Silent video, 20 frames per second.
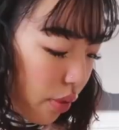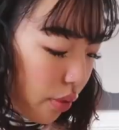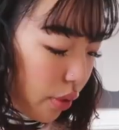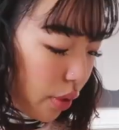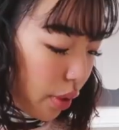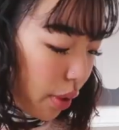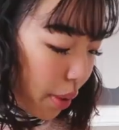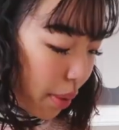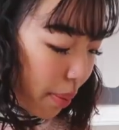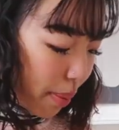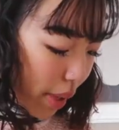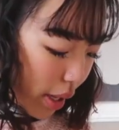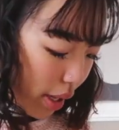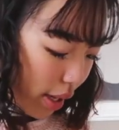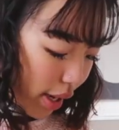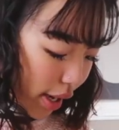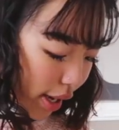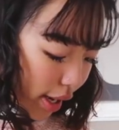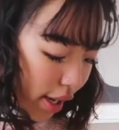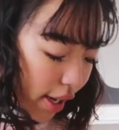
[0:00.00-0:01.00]
For
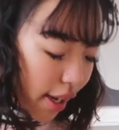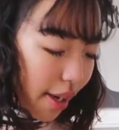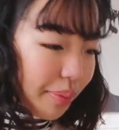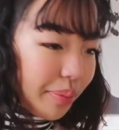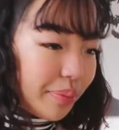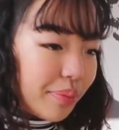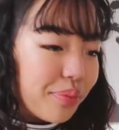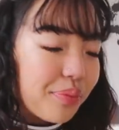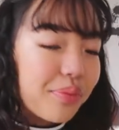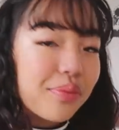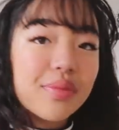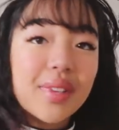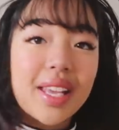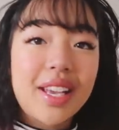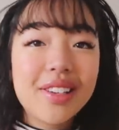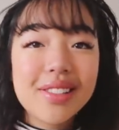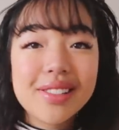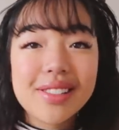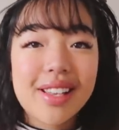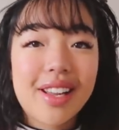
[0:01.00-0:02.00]
my
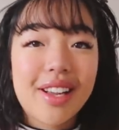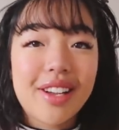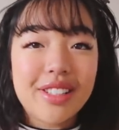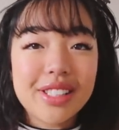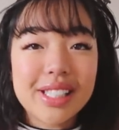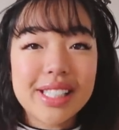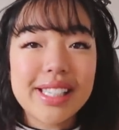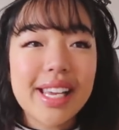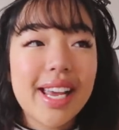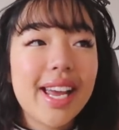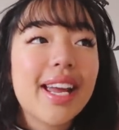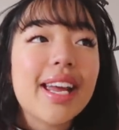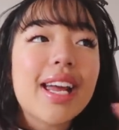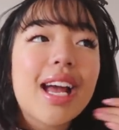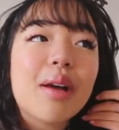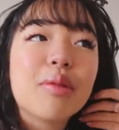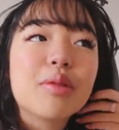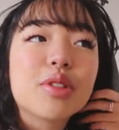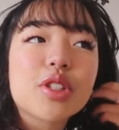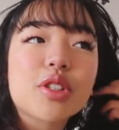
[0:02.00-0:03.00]
hairstyle today,
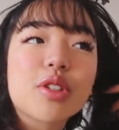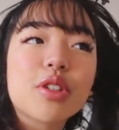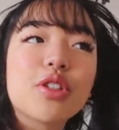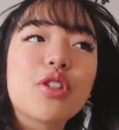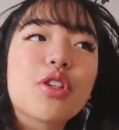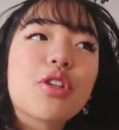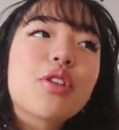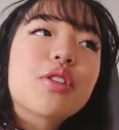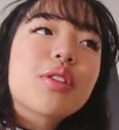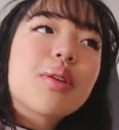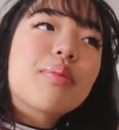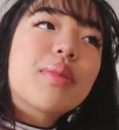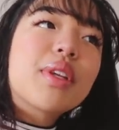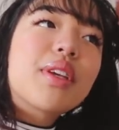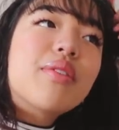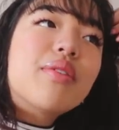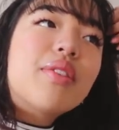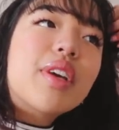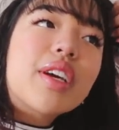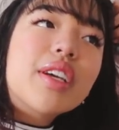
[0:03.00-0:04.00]
I'm just going to do
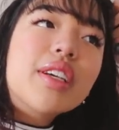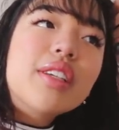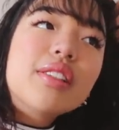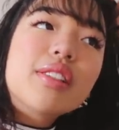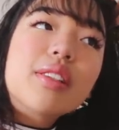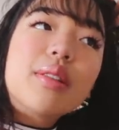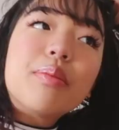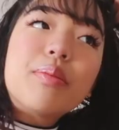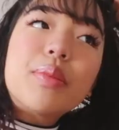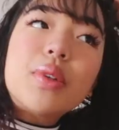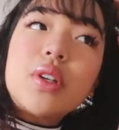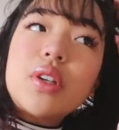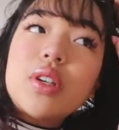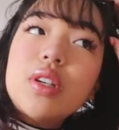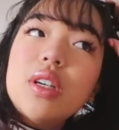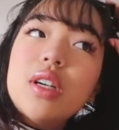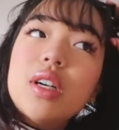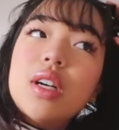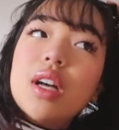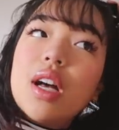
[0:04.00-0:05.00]
something very
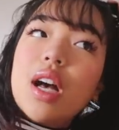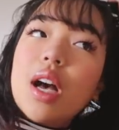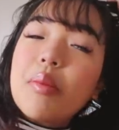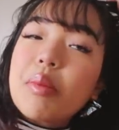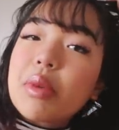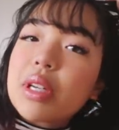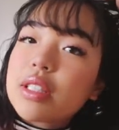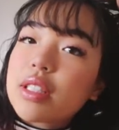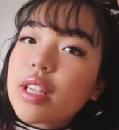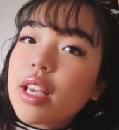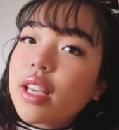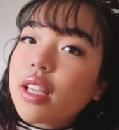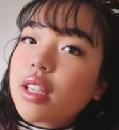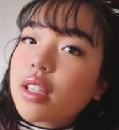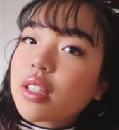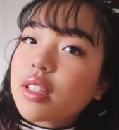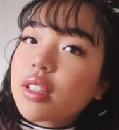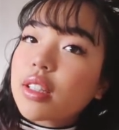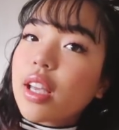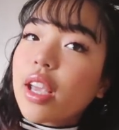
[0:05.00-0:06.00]
simple. I'm going to
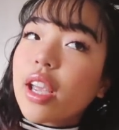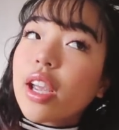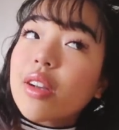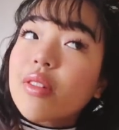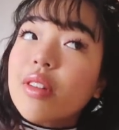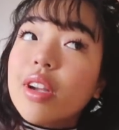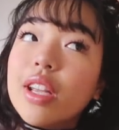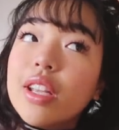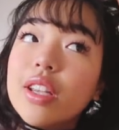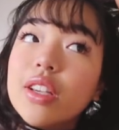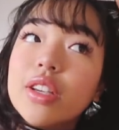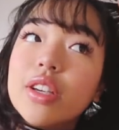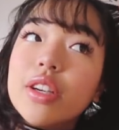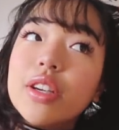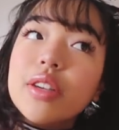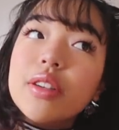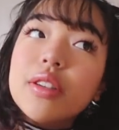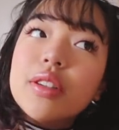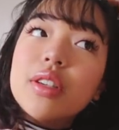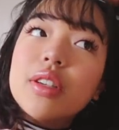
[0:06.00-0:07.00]
take the hair right
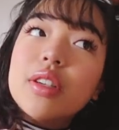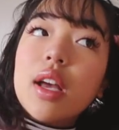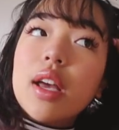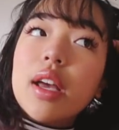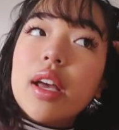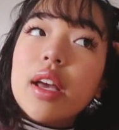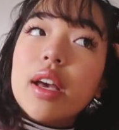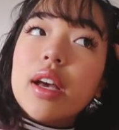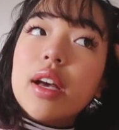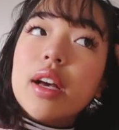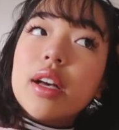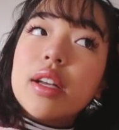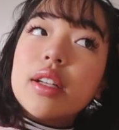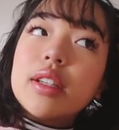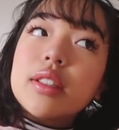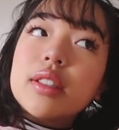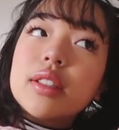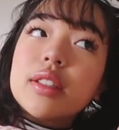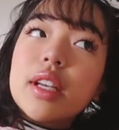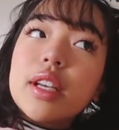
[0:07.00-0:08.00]
here
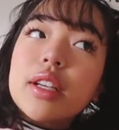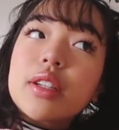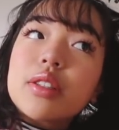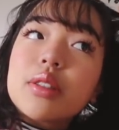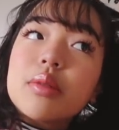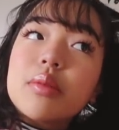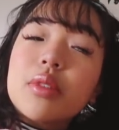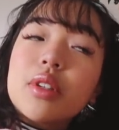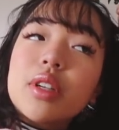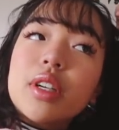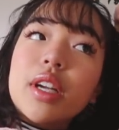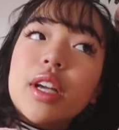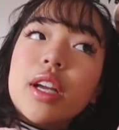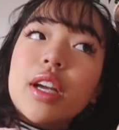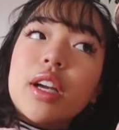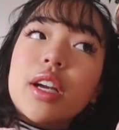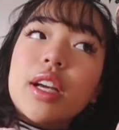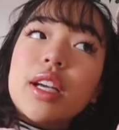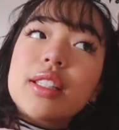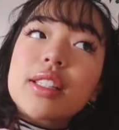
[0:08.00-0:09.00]
and take some more
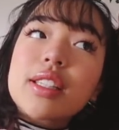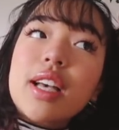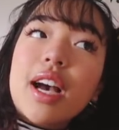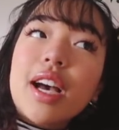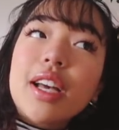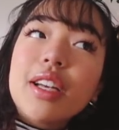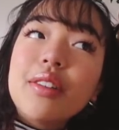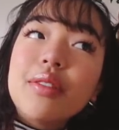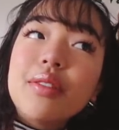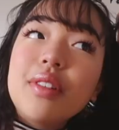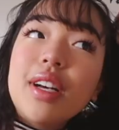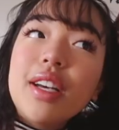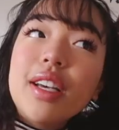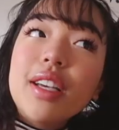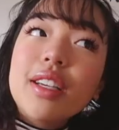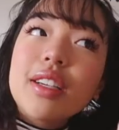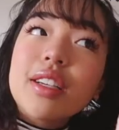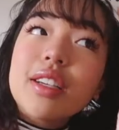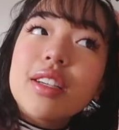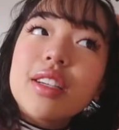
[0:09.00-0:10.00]
hair. It's kind of
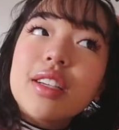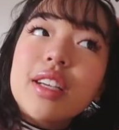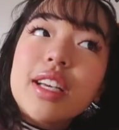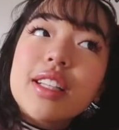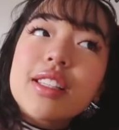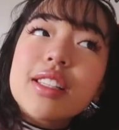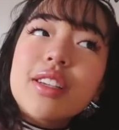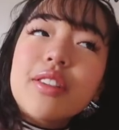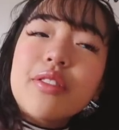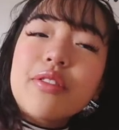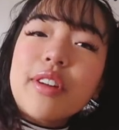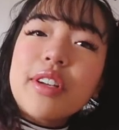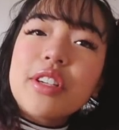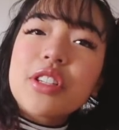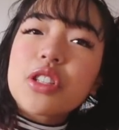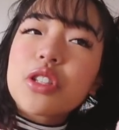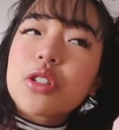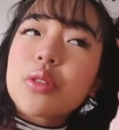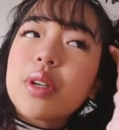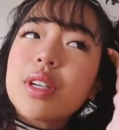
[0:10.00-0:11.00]
like, it's like a
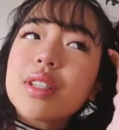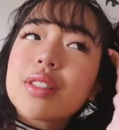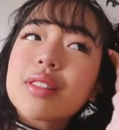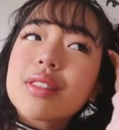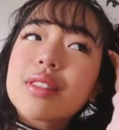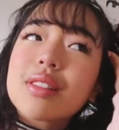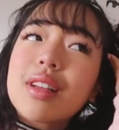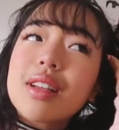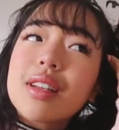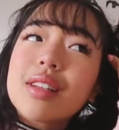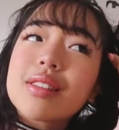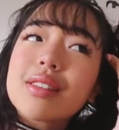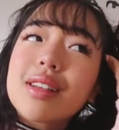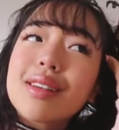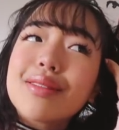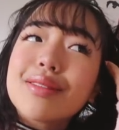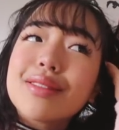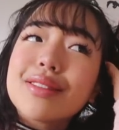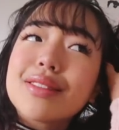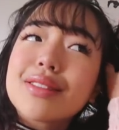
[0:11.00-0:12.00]
French twist. Is
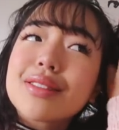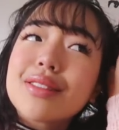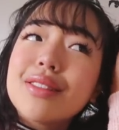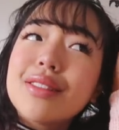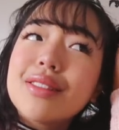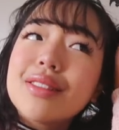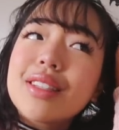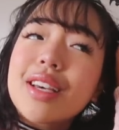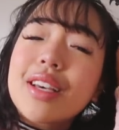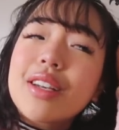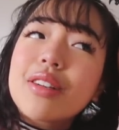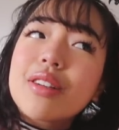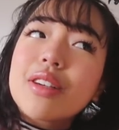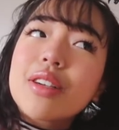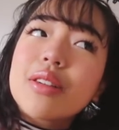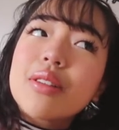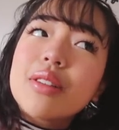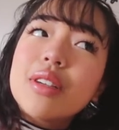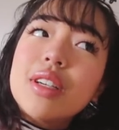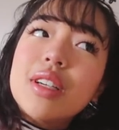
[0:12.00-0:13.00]
that what it's called? I don't
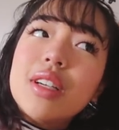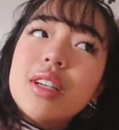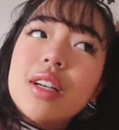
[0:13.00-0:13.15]
know.